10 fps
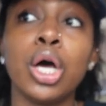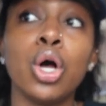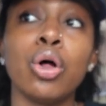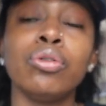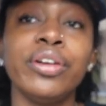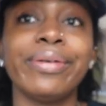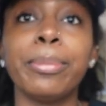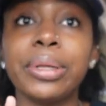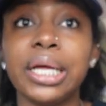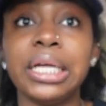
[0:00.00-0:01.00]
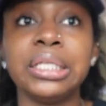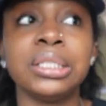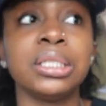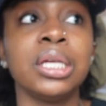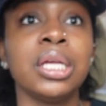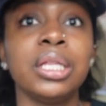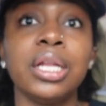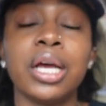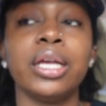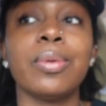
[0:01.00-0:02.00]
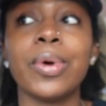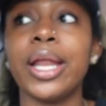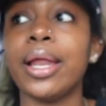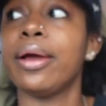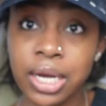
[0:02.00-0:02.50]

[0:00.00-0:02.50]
whole different place than I am right now.